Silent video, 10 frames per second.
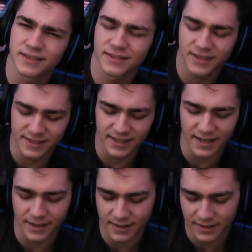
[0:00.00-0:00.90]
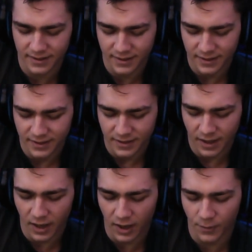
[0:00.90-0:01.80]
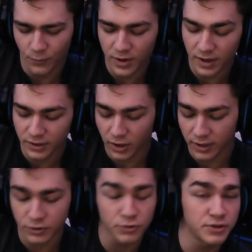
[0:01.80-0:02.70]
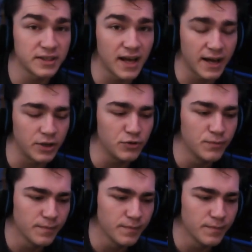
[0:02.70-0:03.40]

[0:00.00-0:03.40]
Because, like, we got introduced to Gayu,